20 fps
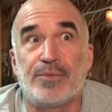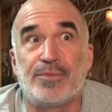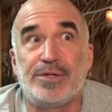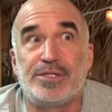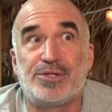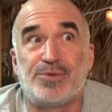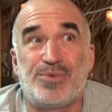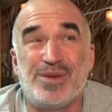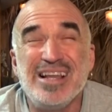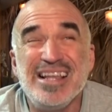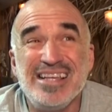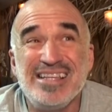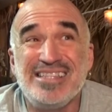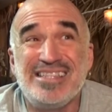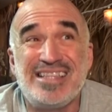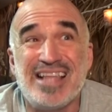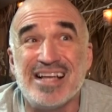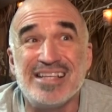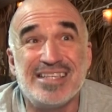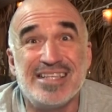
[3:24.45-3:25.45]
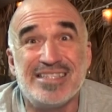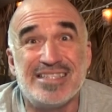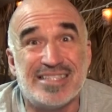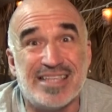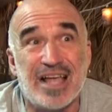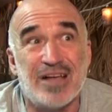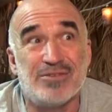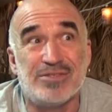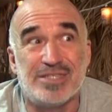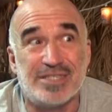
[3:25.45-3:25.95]
which really doesn't
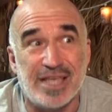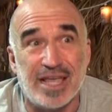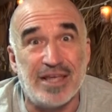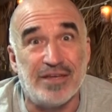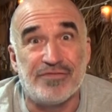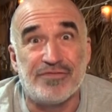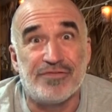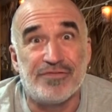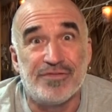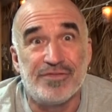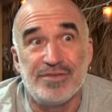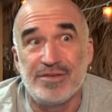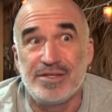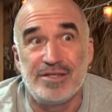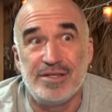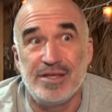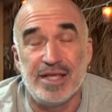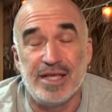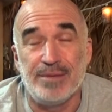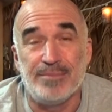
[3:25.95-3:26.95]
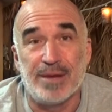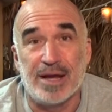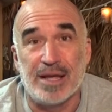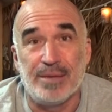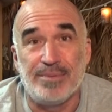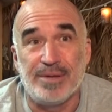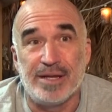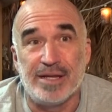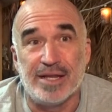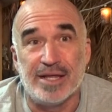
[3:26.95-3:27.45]
sound safe, in my
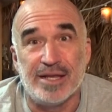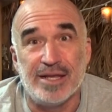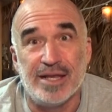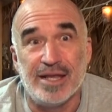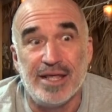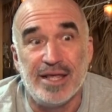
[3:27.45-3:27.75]
opinion.